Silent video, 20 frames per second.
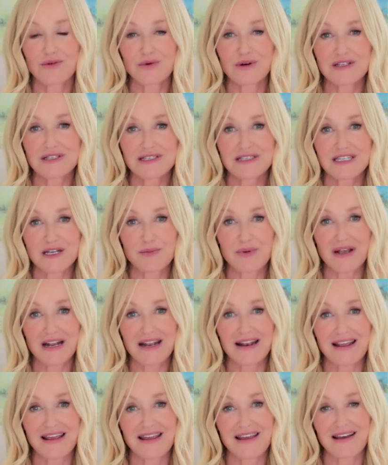was
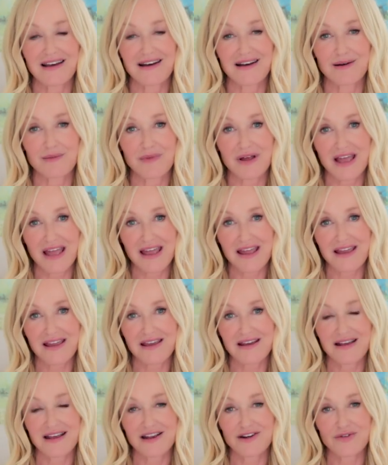typically um,
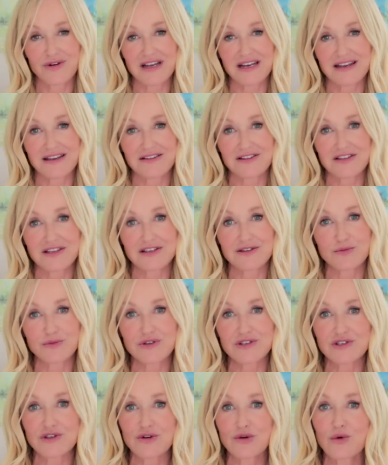a ingredient that
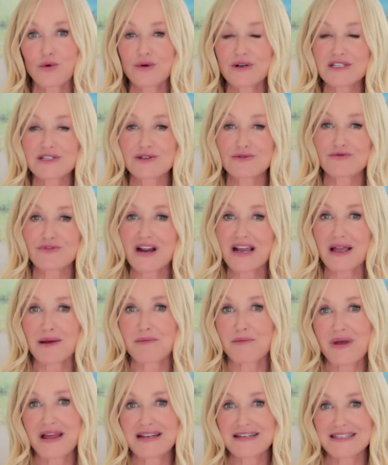was always
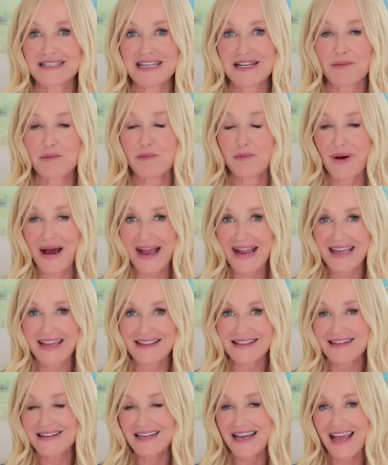recommended back
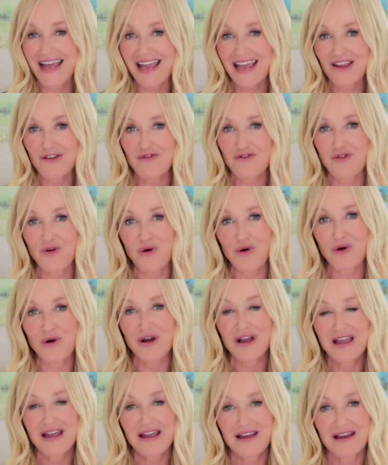in the day for